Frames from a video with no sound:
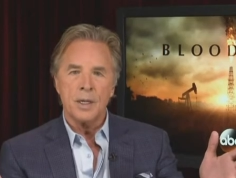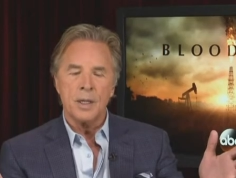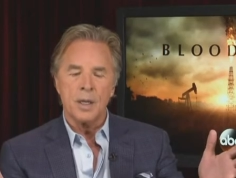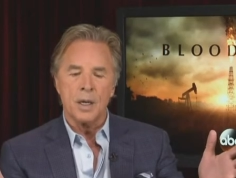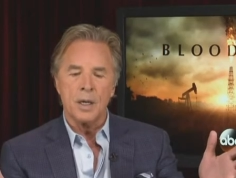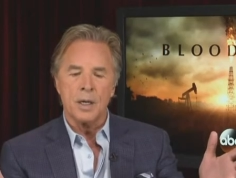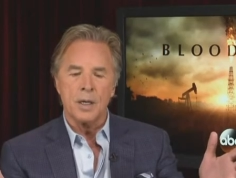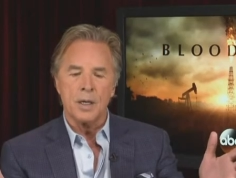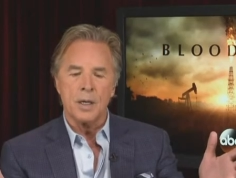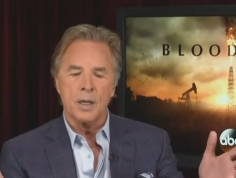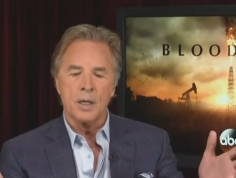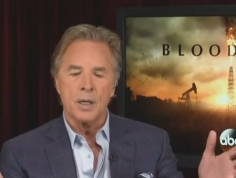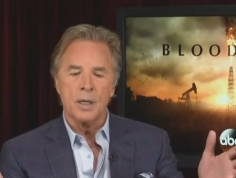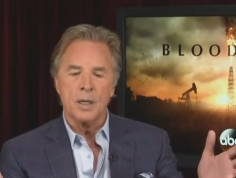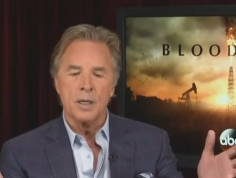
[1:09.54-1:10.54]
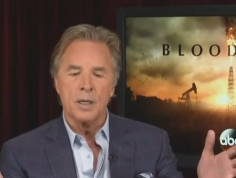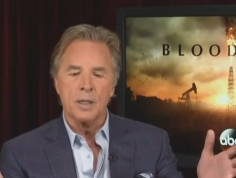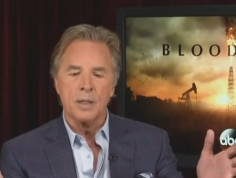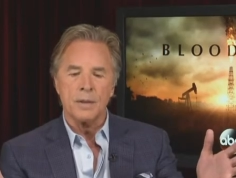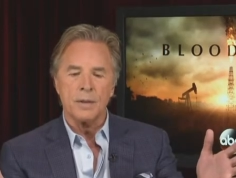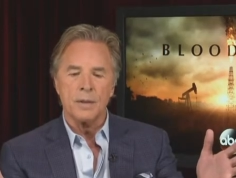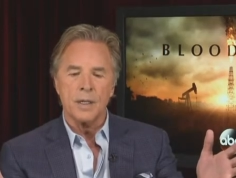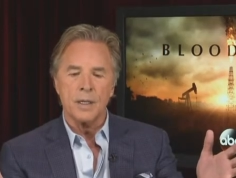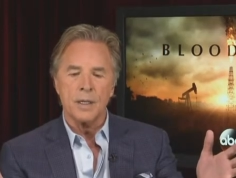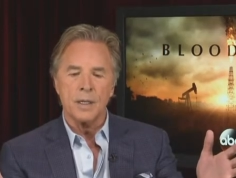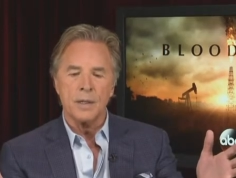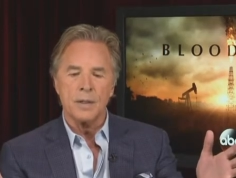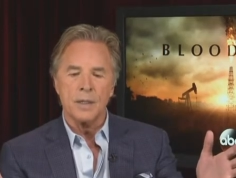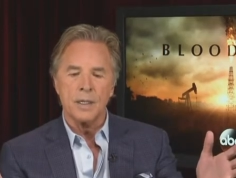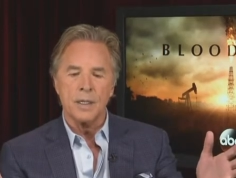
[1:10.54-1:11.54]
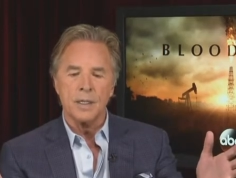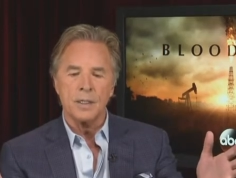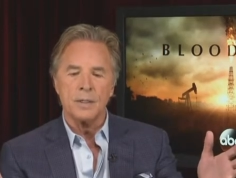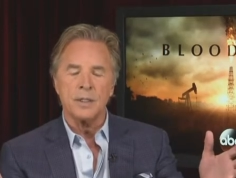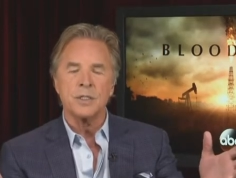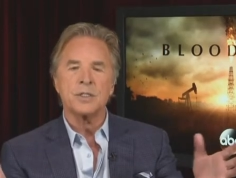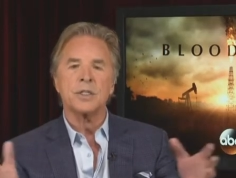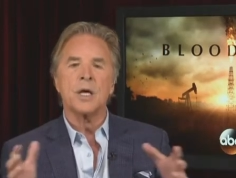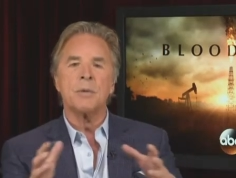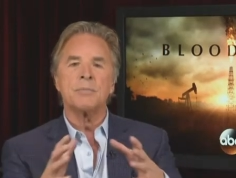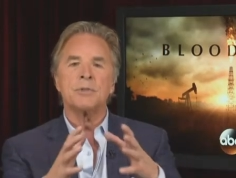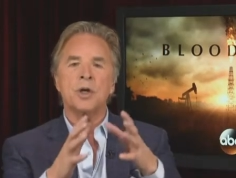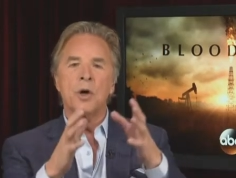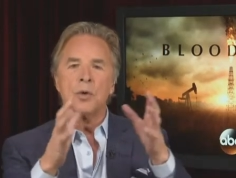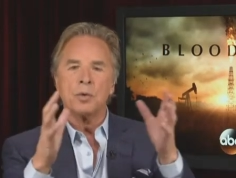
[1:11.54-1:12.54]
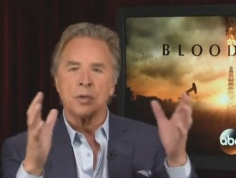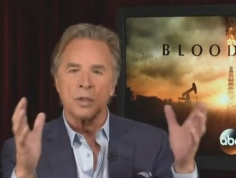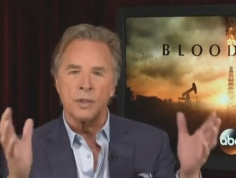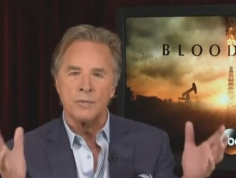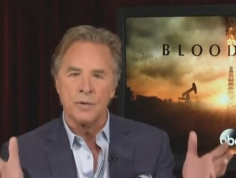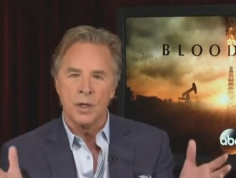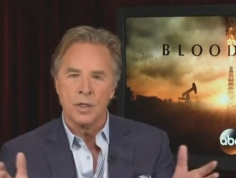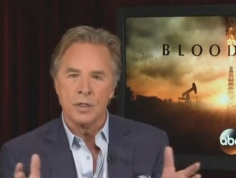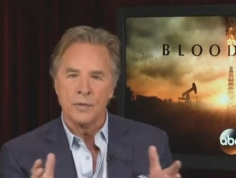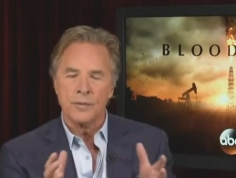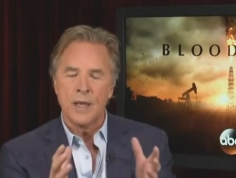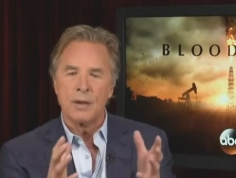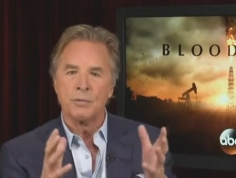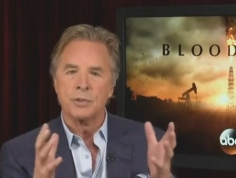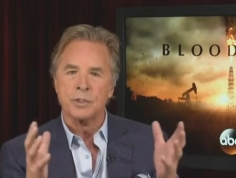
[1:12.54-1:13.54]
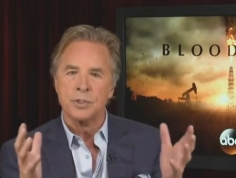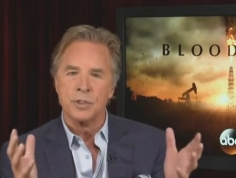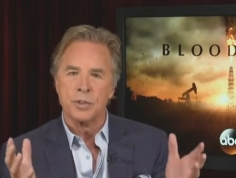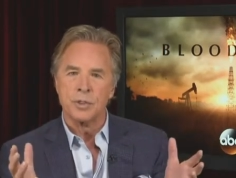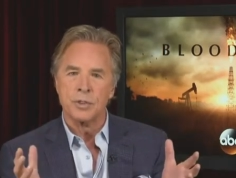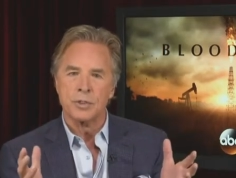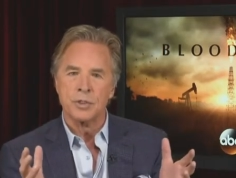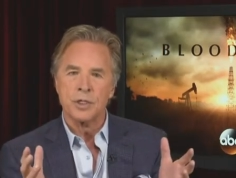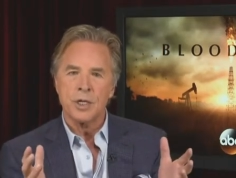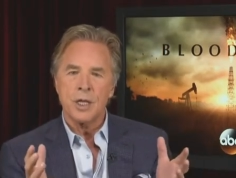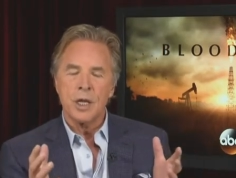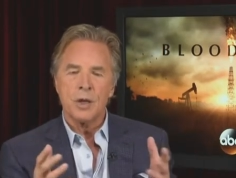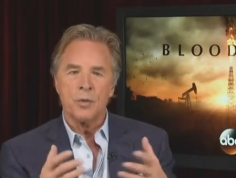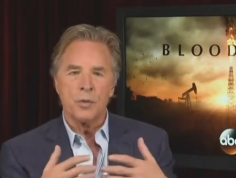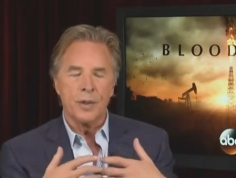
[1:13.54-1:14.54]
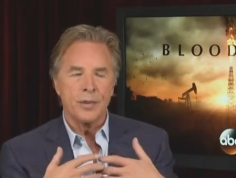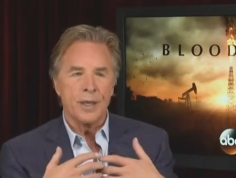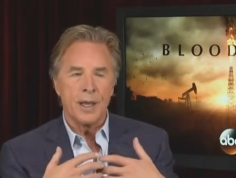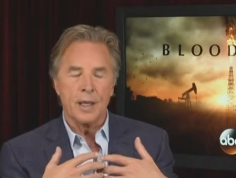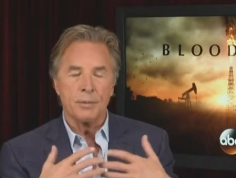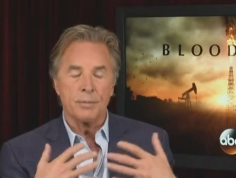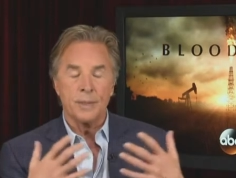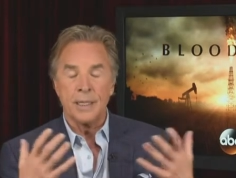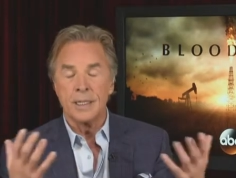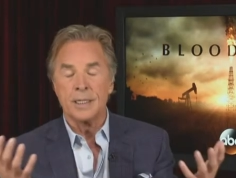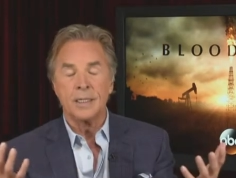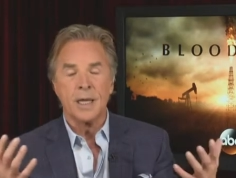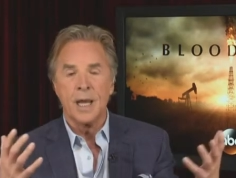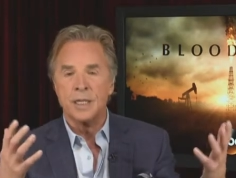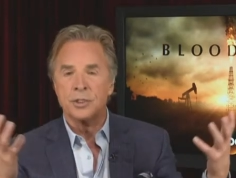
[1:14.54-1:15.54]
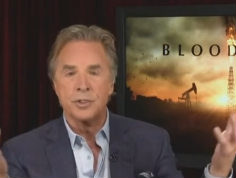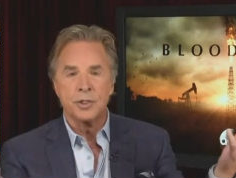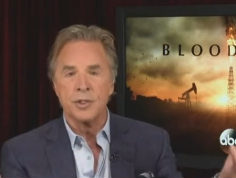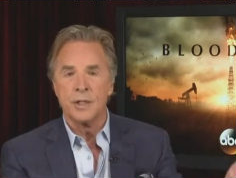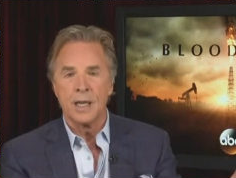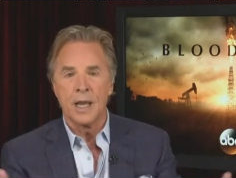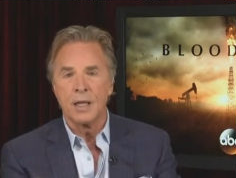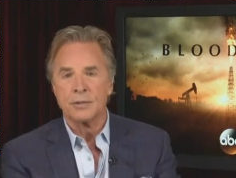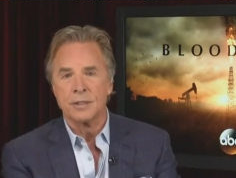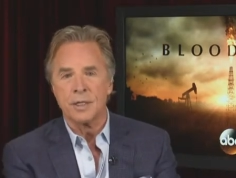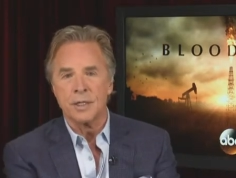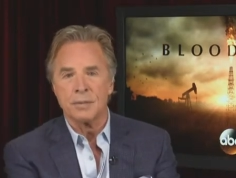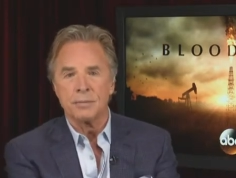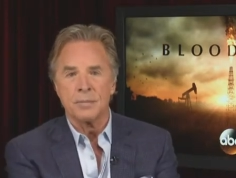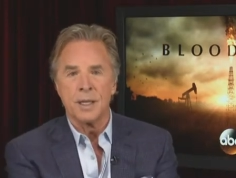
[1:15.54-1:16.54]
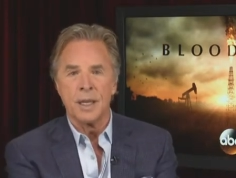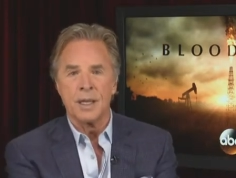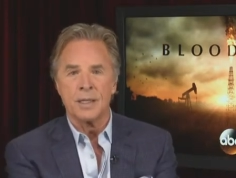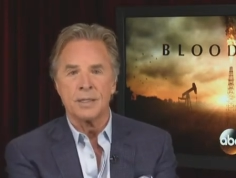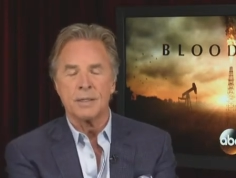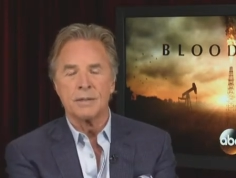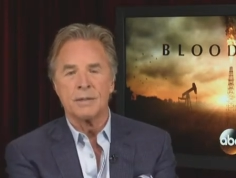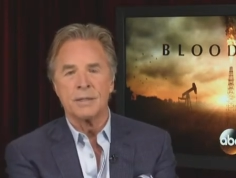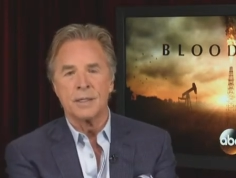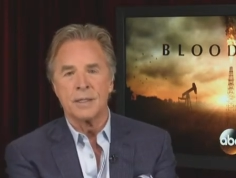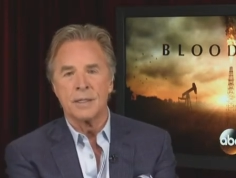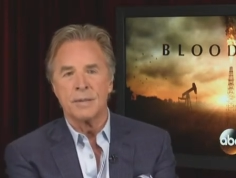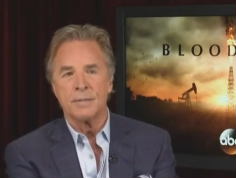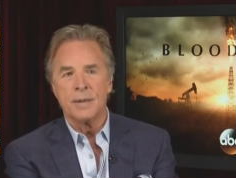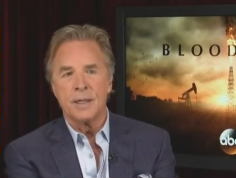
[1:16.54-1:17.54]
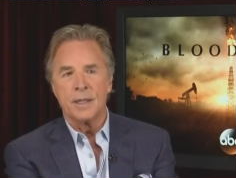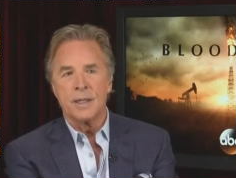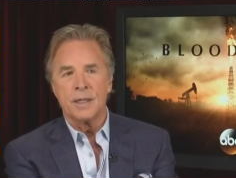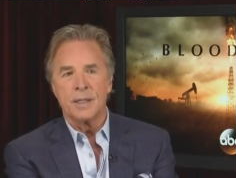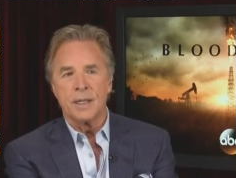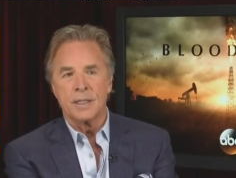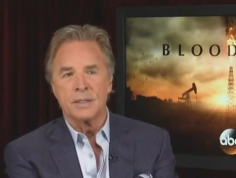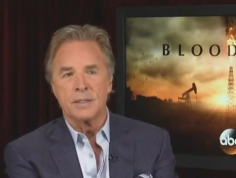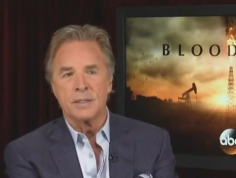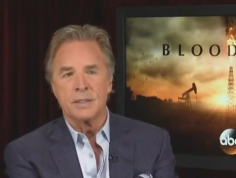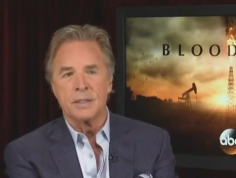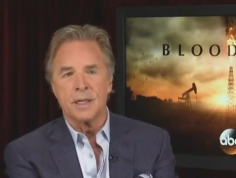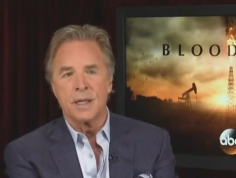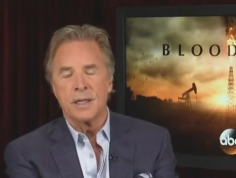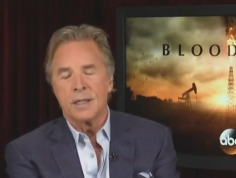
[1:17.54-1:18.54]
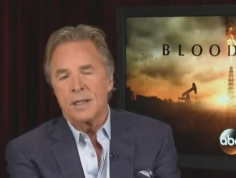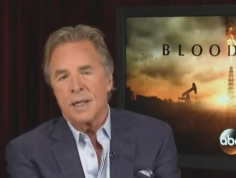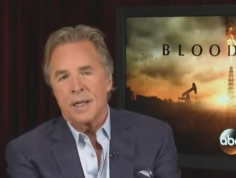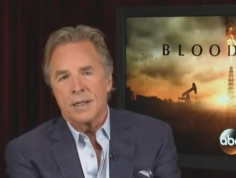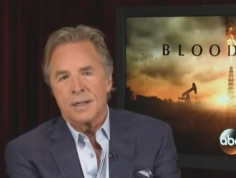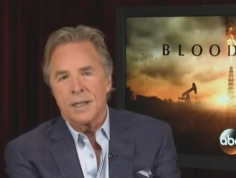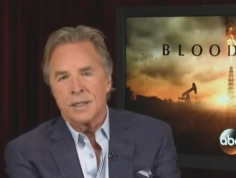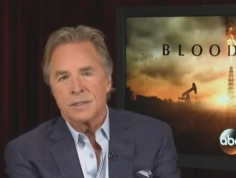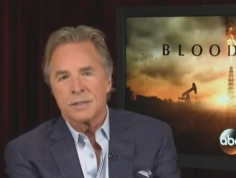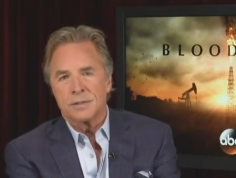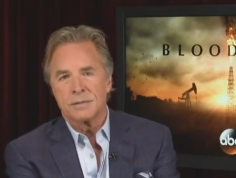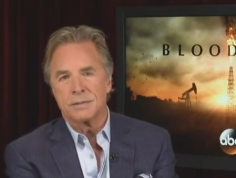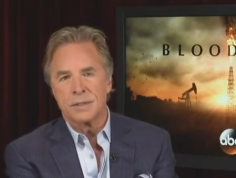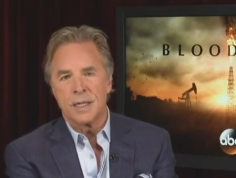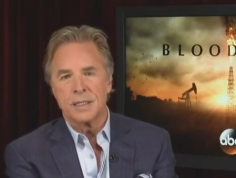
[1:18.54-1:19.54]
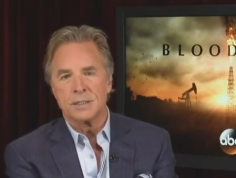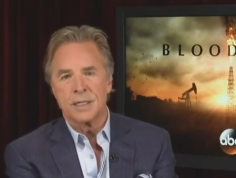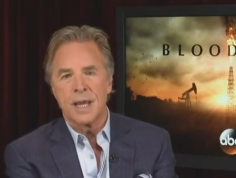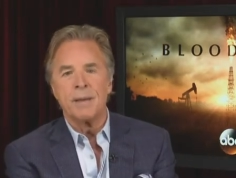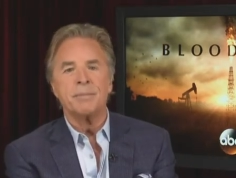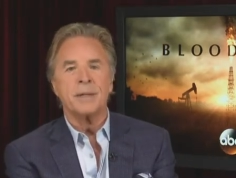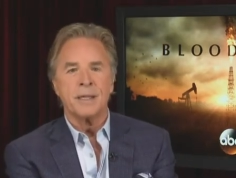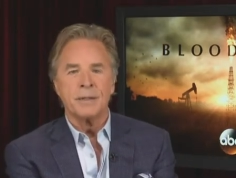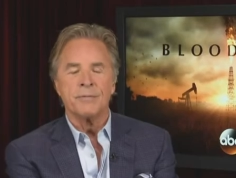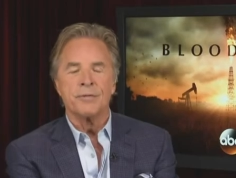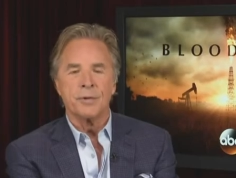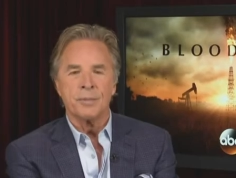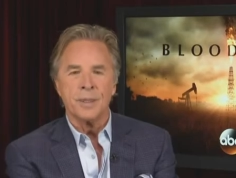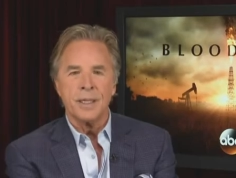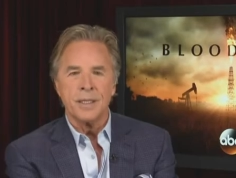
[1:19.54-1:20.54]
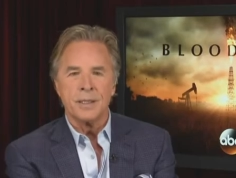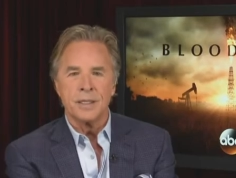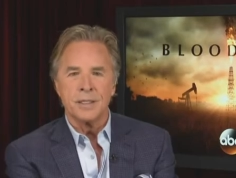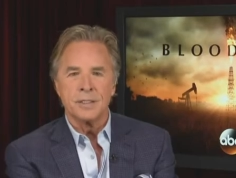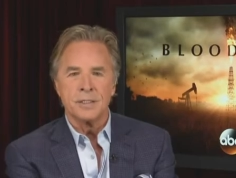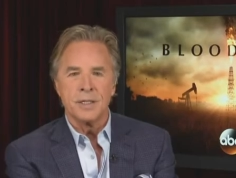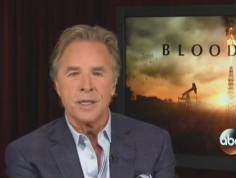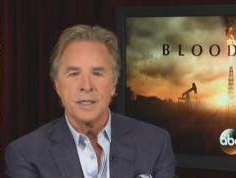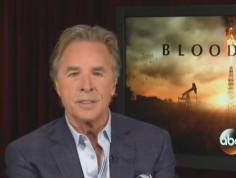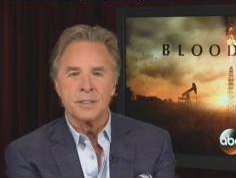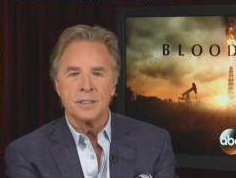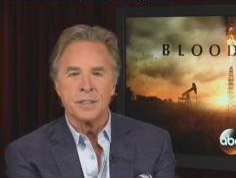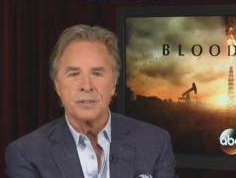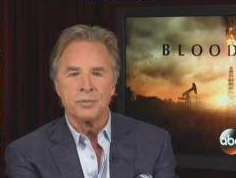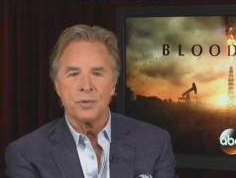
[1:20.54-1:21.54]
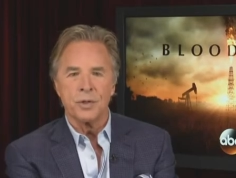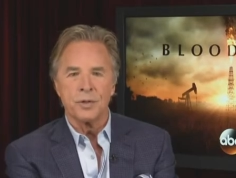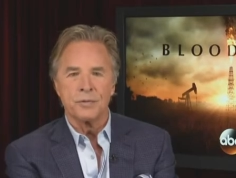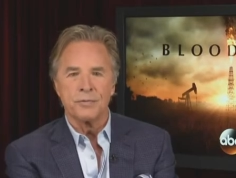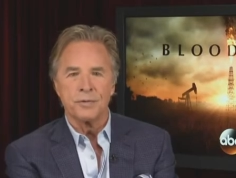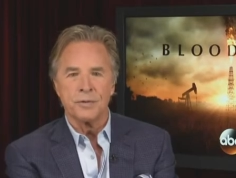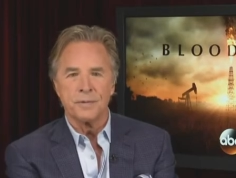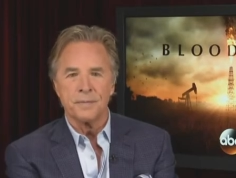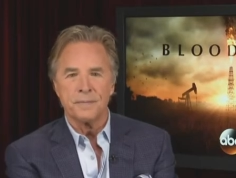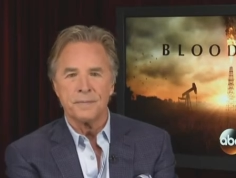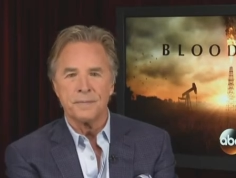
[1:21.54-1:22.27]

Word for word: uh, uh, the, the, the sum total of all of that research without being attached to the outcome. And um, that's, that, that, that's, that's happening for me these days, and it's wonderful.